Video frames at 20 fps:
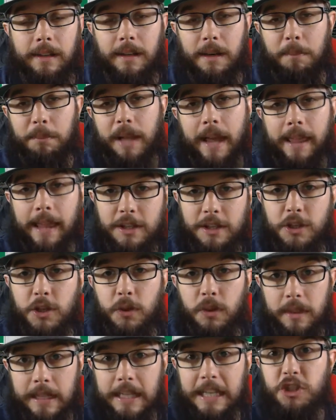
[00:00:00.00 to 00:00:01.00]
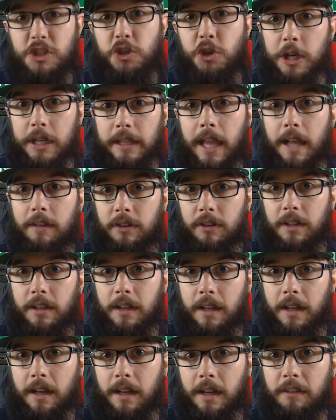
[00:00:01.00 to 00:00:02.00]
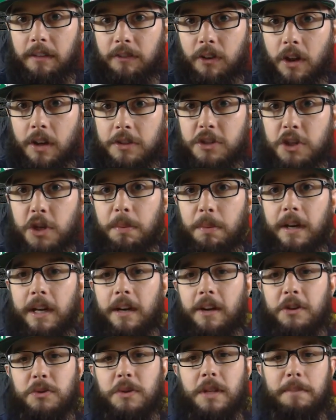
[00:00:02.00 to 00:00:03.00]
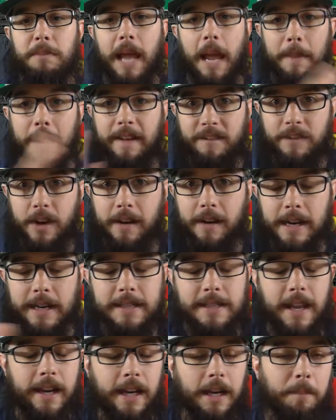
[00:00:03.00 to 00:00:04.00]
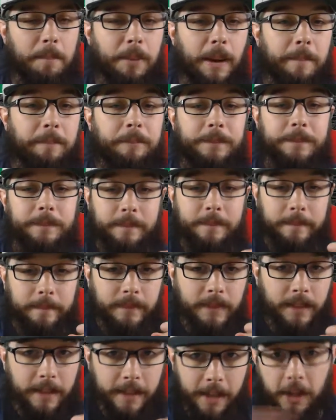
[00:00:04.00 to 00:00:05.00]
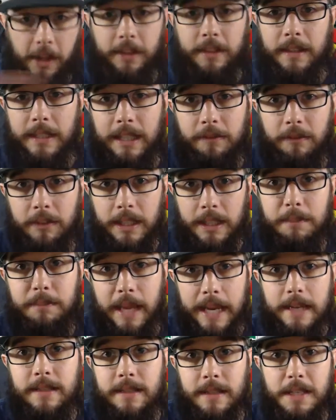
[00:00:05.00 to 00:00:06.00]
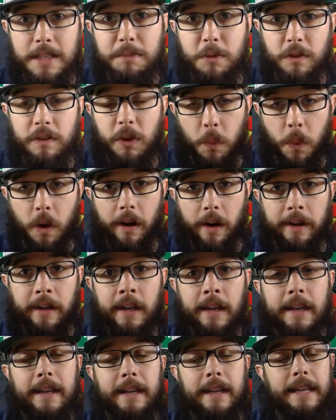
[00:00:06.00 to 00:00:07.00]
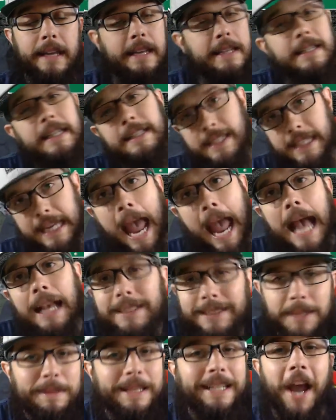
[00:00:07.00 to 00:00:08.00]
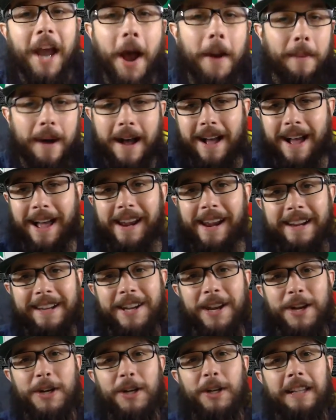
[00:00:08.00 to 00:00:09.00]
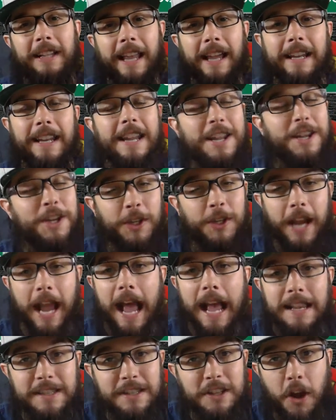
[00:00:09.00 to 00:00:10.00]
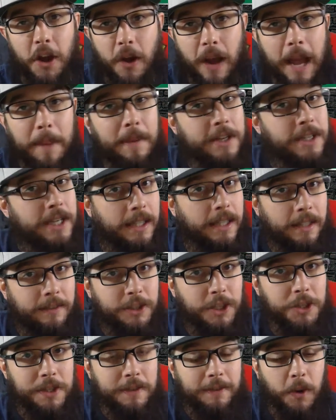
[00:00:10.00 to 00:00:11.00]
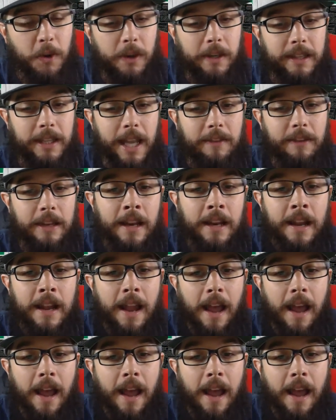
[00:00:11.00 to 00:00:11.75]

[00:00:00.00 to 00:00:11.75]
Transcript: could apply that to the street level of all superheroes with the Batman. Very exciting. But the other thing that really makes this movie work is its cast. I mean, come on, dude. Like, you guys know how much I love Joseph Gordon-Levitt.